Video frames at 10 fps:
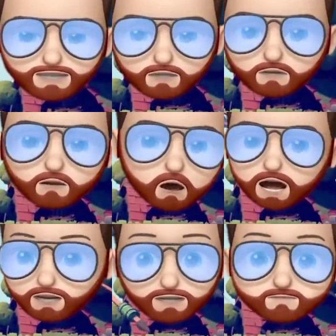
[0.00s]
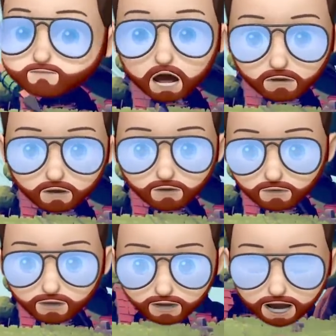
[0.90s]
let the Huachas fire on
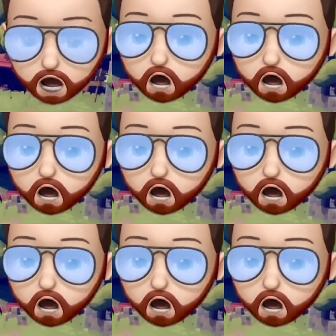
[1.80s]
you all day?